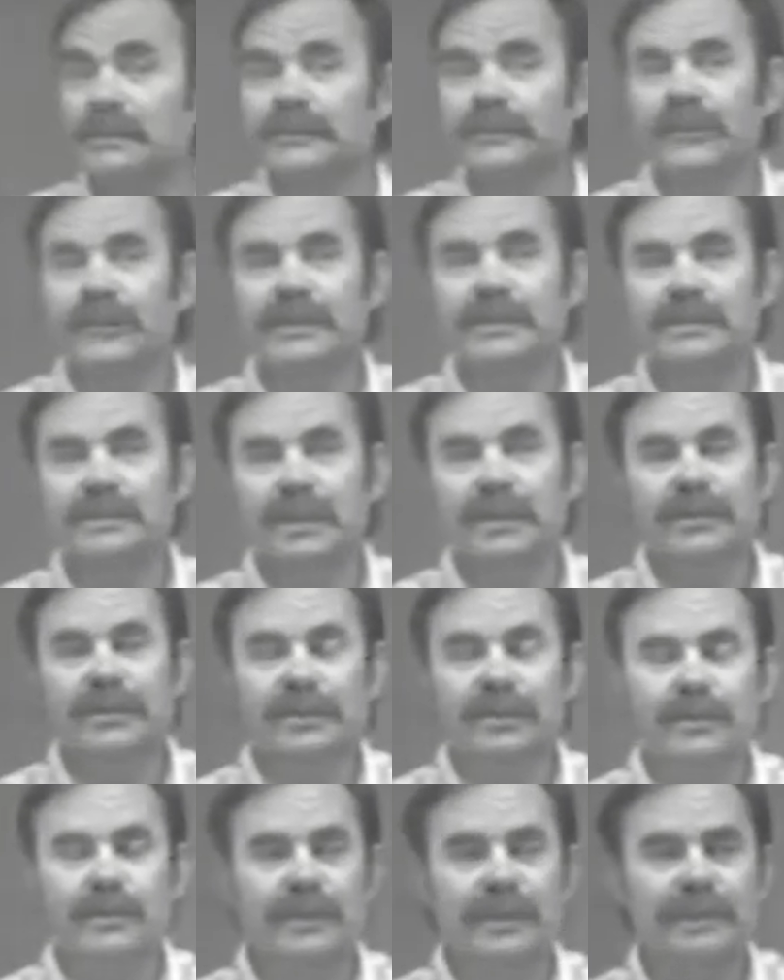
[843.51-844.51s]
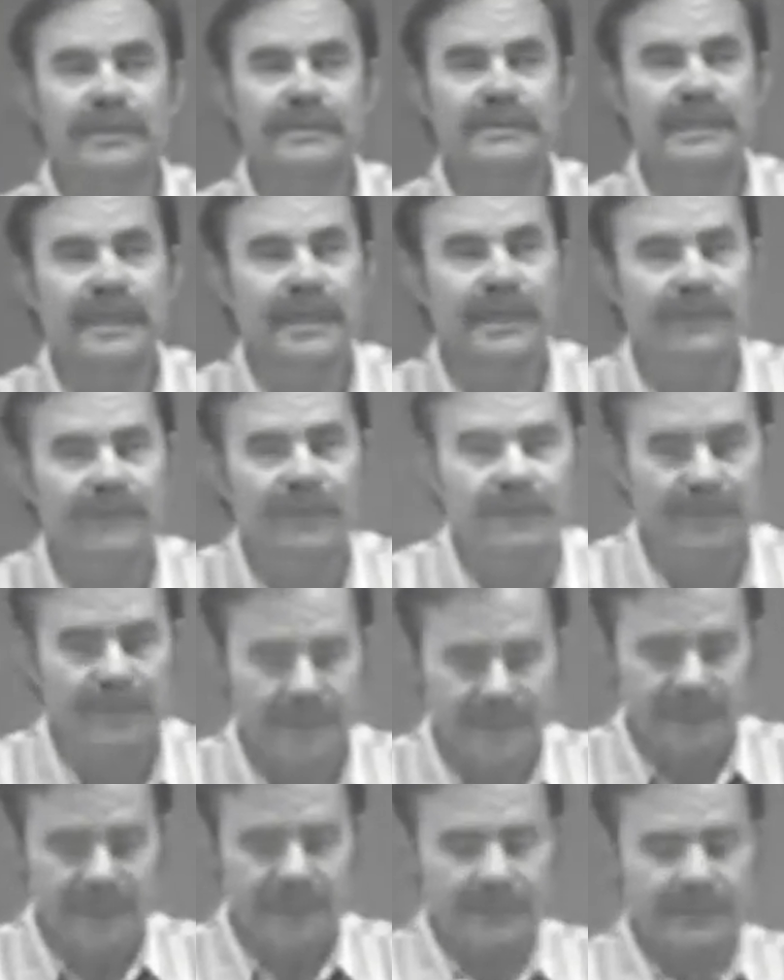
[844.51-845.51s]
of yeast on there. You wouldn't have to scan very
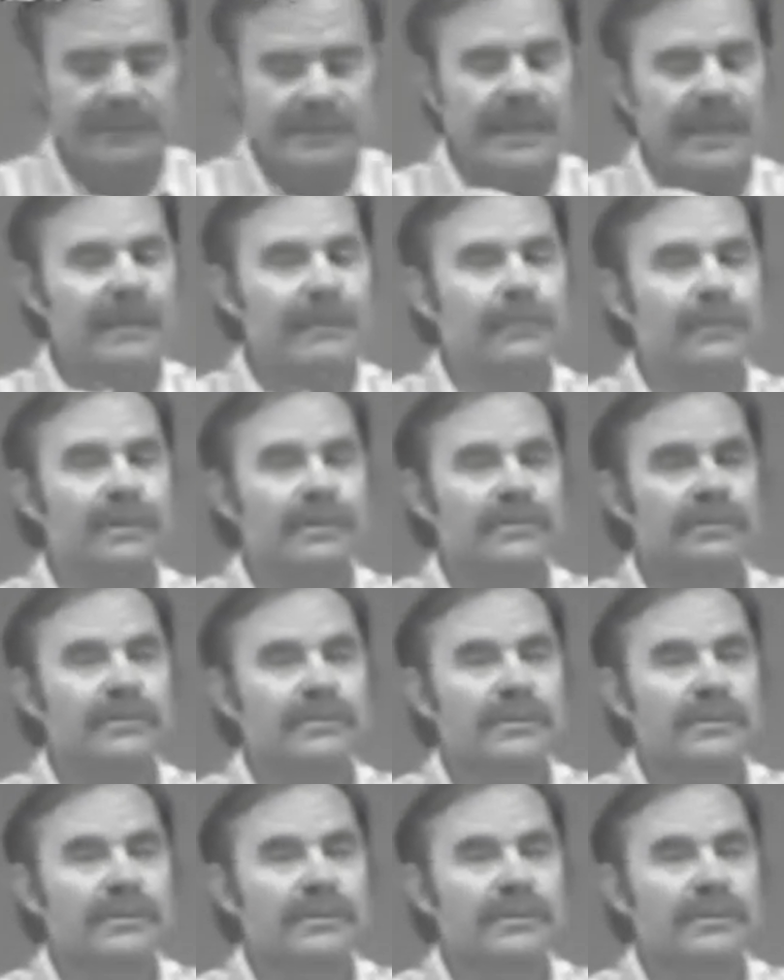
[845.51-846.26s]
much. You could scan one,